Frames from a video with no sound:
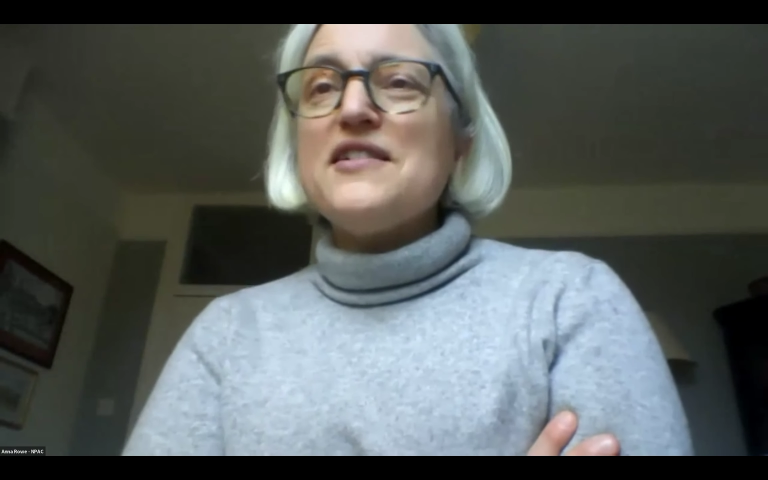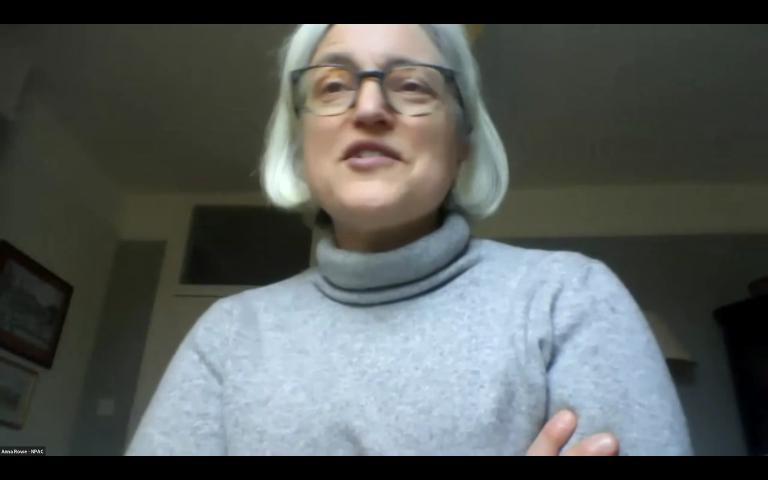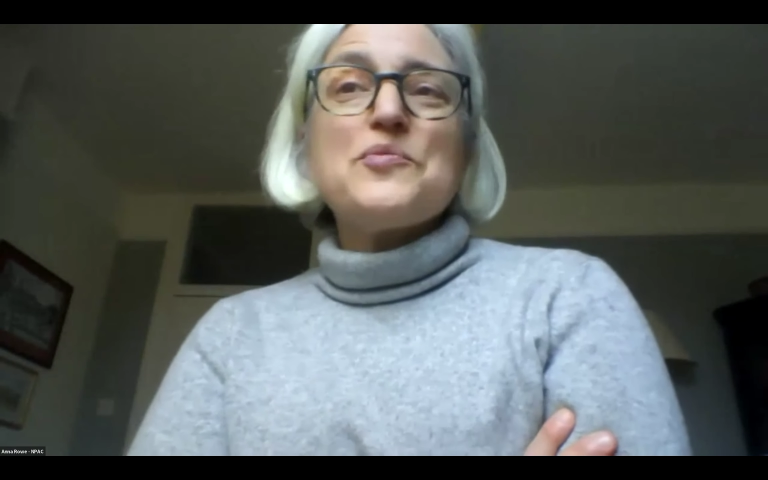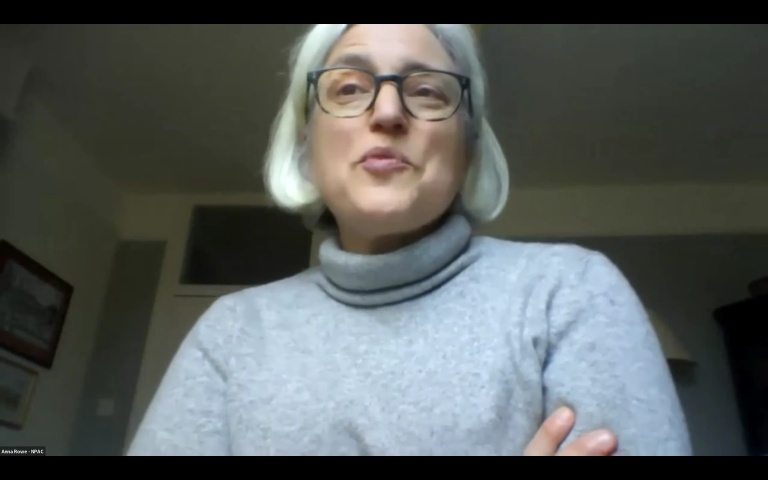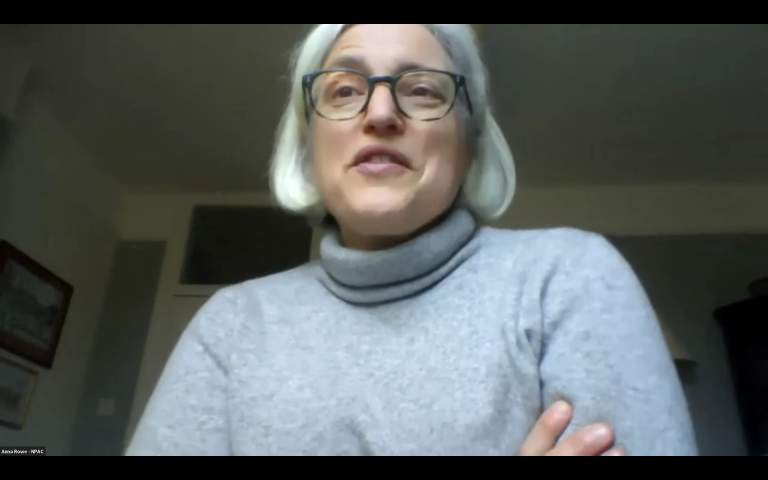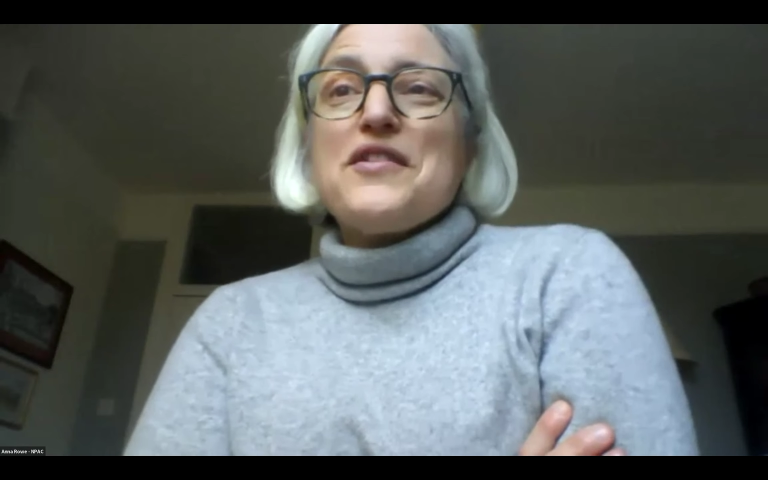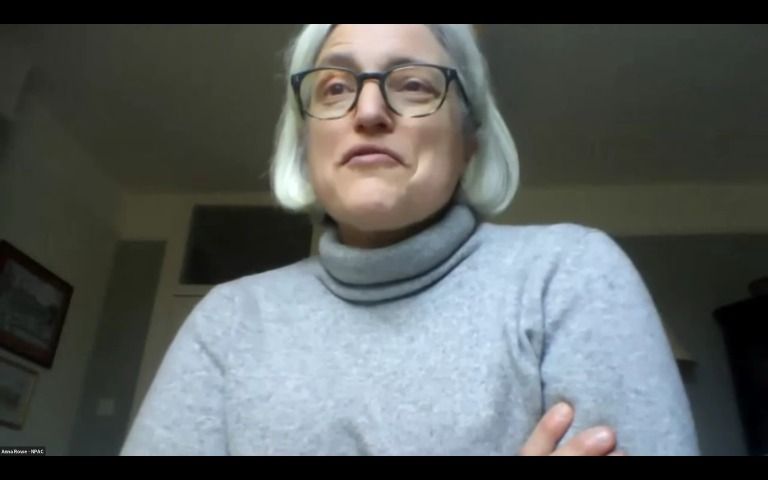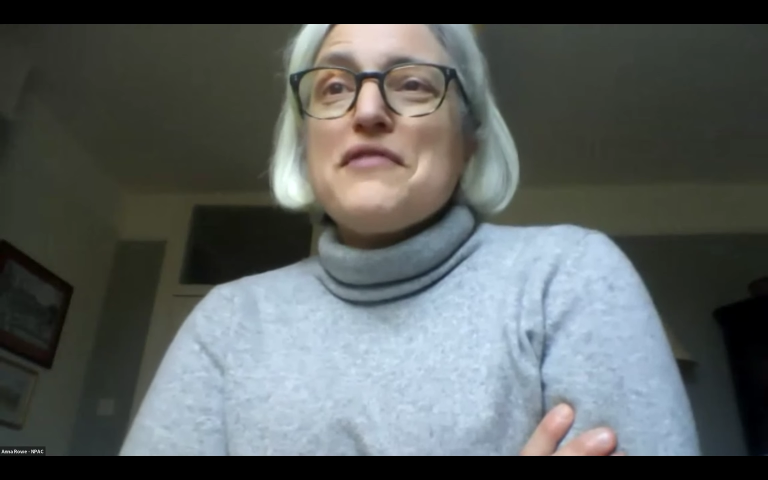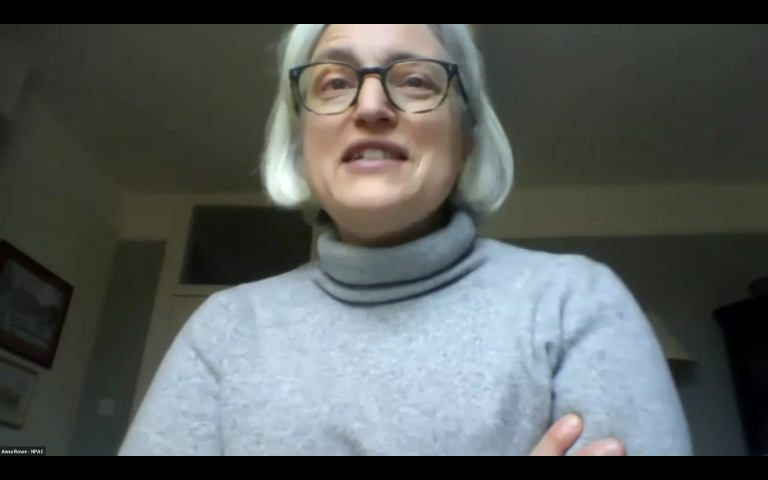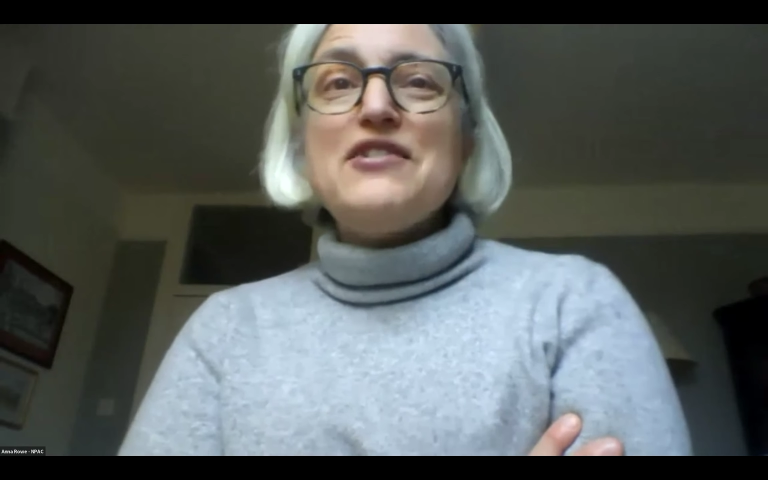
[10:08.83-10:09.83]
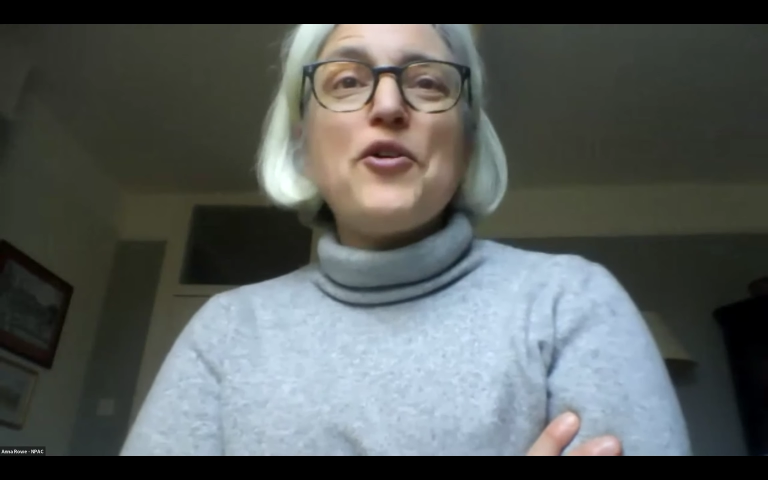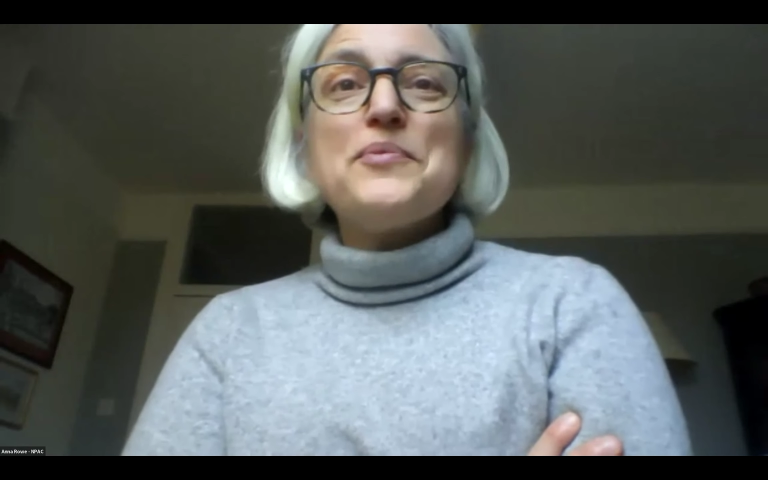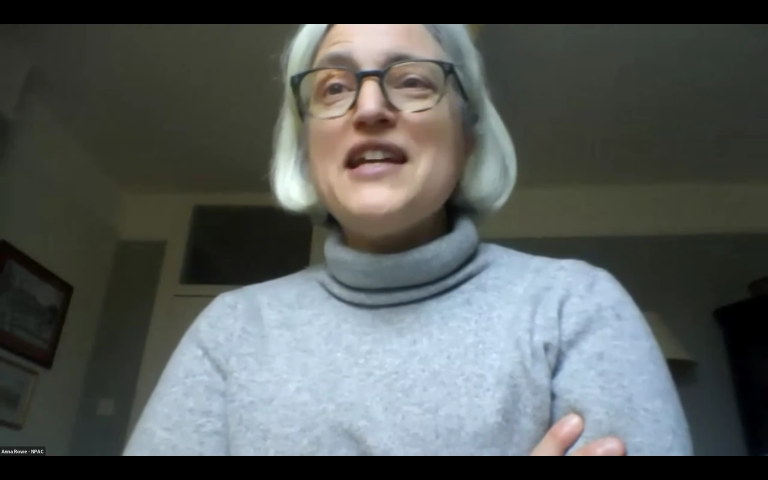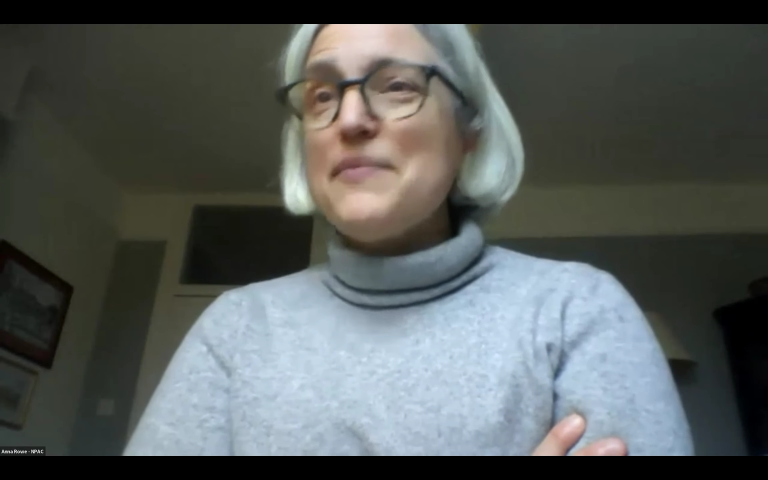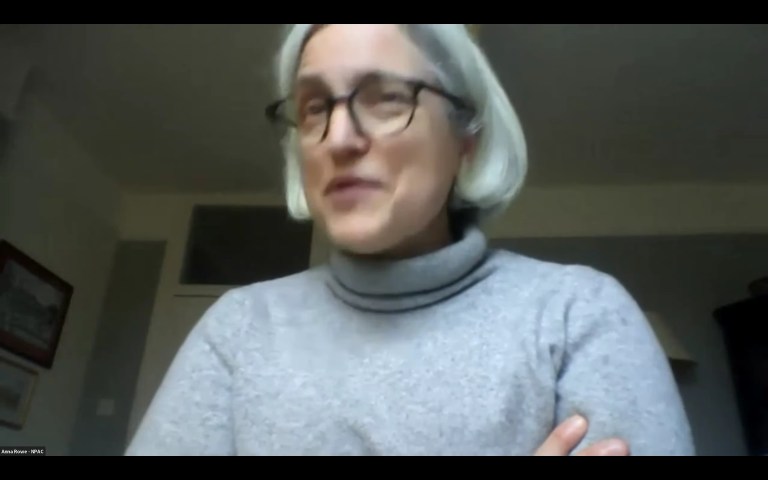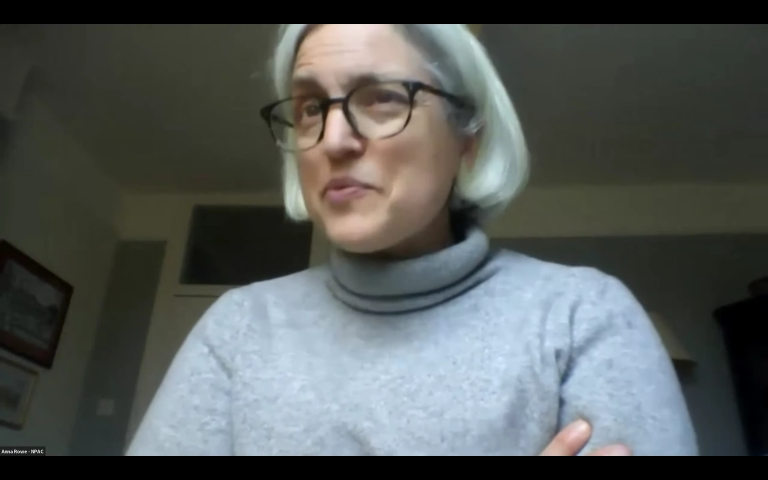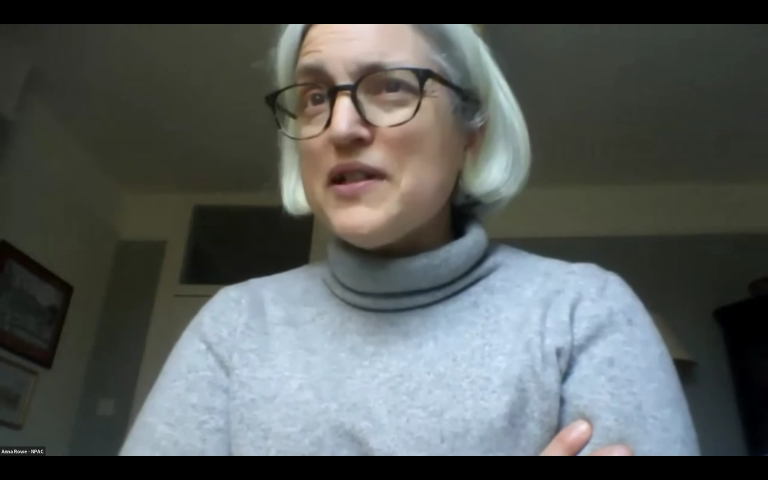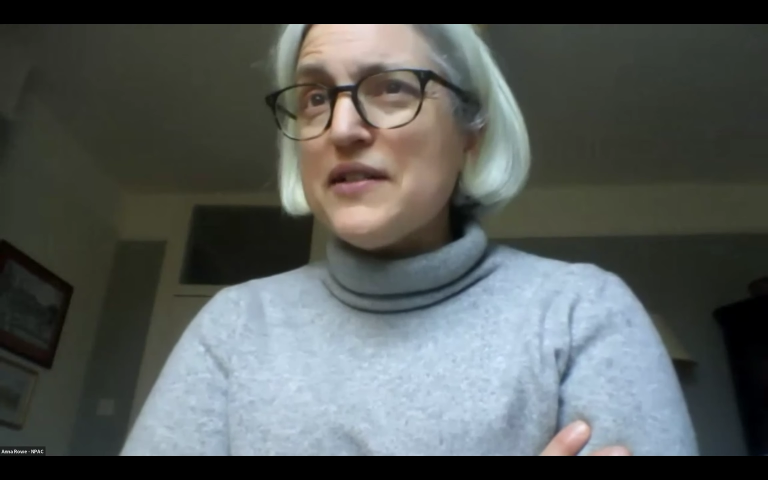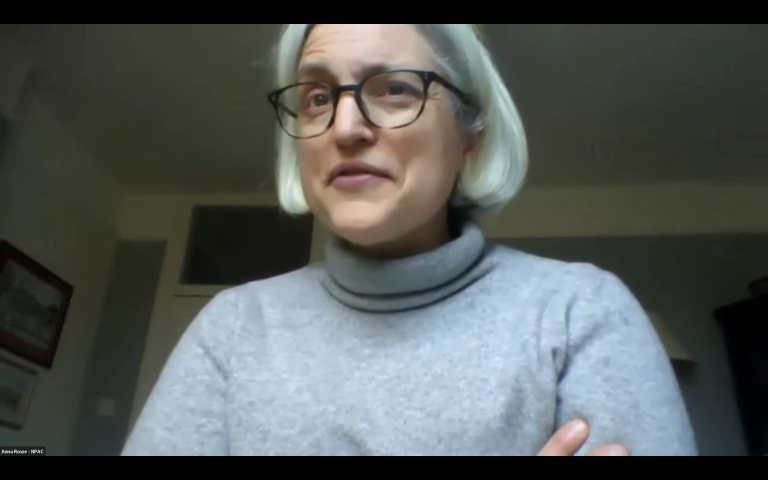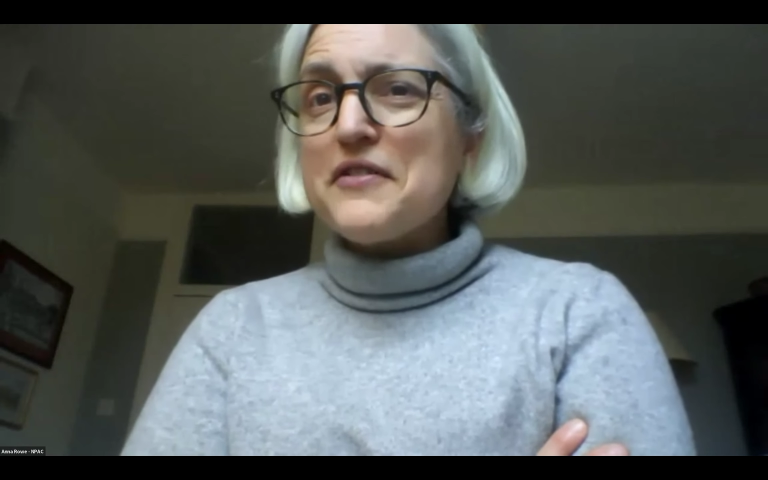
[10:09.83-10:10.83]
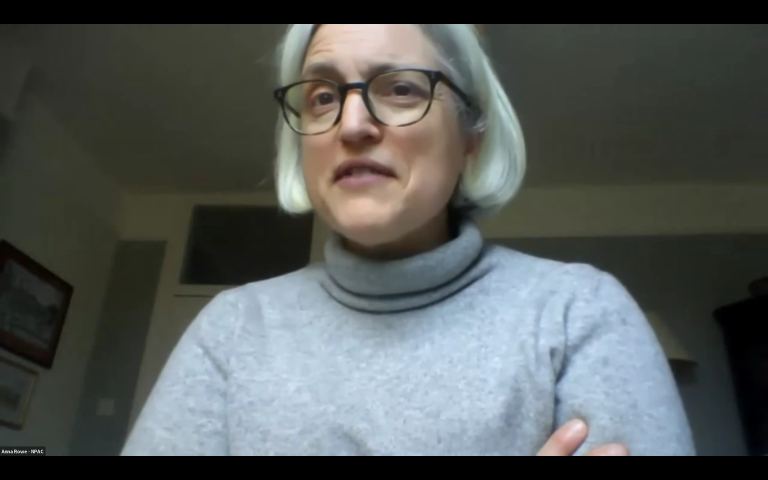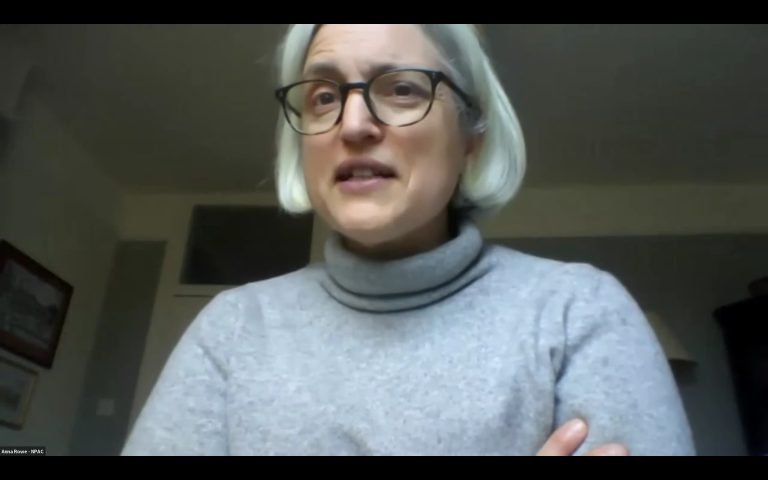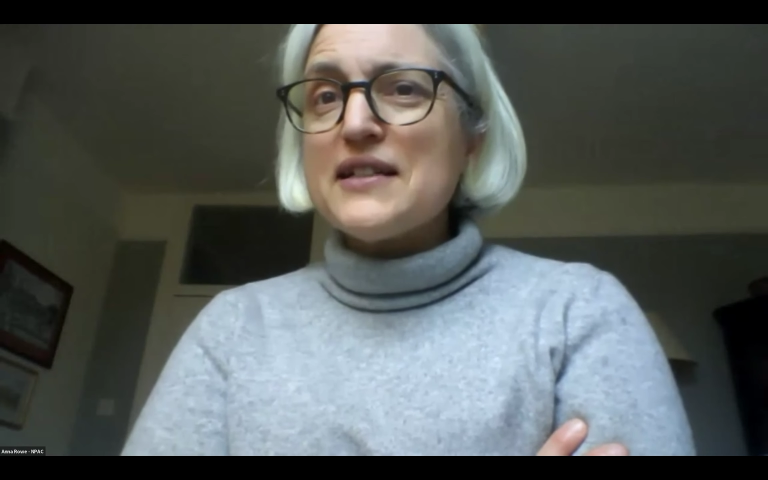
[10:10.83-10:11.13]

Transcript: asked what the 3 top tips were for running